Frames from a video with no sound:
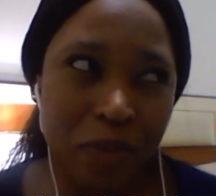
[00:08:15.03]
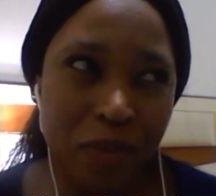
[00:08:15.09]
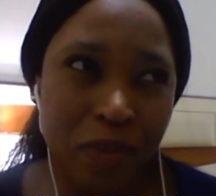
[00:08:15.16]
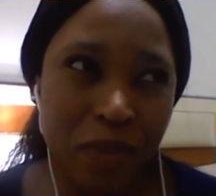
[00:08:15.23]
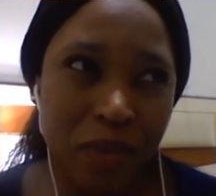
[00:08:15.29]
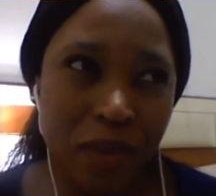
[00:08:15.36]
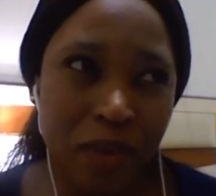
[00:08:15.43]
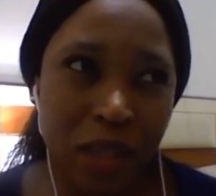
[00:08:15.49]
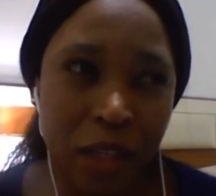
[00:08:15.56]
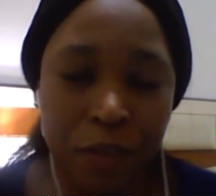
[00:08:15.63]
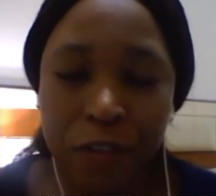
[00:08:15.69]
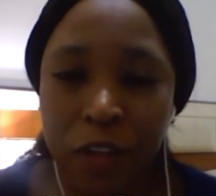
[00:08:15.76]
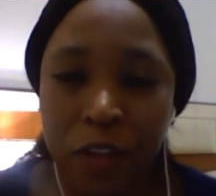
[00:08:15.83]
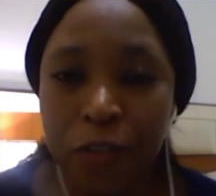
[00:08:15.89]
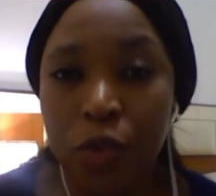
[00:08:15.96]
if
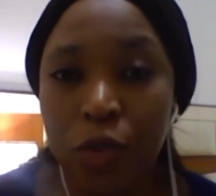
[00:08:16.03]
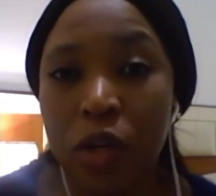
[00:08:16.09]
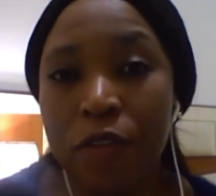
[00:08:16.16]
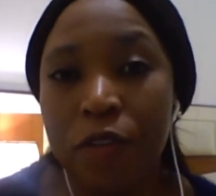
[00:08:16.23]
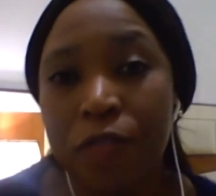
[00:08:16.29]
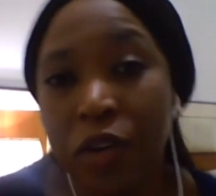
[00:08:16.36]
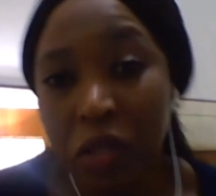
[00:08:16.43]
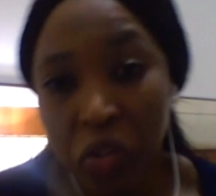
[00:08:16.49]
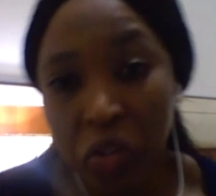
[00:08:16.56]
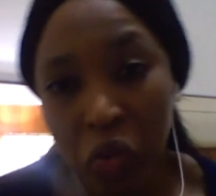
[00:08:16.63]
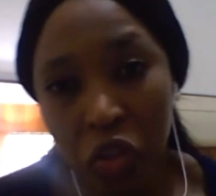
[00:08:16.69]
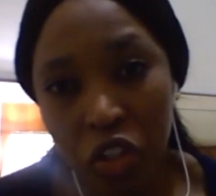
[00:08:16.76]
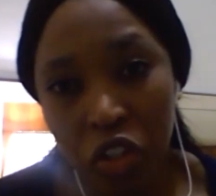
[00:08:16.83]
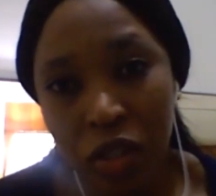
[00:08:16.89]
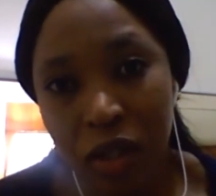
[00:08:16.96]
you are very
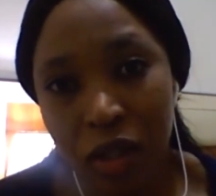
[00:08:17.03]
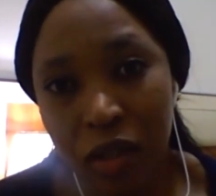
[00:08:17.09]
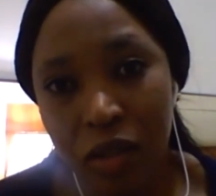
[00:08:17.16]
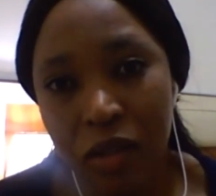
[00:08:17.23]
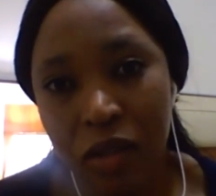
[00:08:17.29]
social,